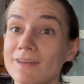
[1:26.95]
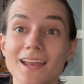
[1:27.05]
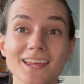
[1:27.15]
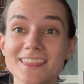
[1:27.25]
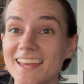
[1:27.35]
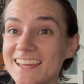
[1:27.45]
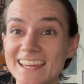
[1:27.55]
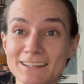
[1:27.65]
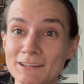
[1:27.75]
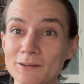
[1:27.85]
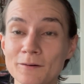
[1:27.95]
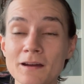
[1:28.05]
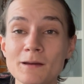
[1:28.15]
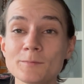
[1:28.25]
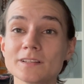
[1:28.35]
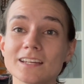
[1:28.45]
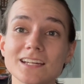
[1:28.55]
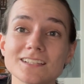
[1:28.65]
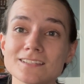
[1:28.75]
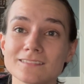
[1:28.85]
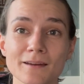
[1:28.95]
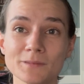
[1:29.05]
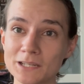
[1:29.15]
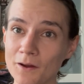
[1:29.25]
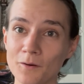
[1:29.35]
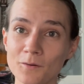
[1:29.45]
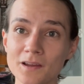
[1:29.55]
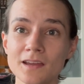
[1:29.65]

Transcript: anything in you, please let me know.